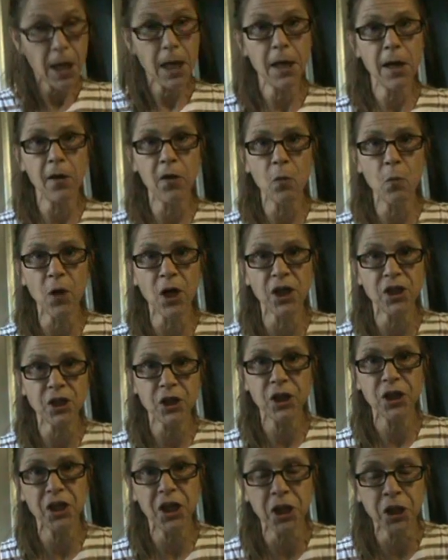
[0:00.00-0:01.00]
In other
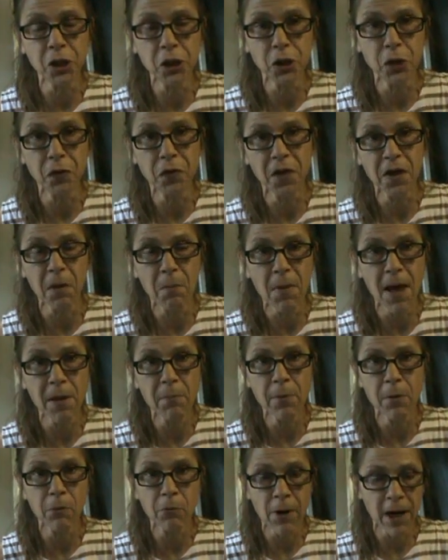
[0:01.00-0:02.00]
words, you didn't do the
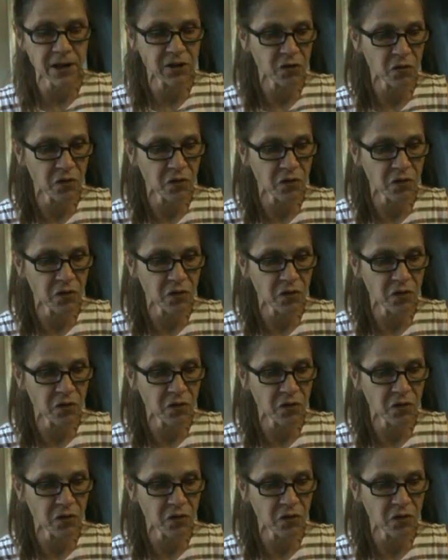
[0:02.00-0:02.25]
amendment right,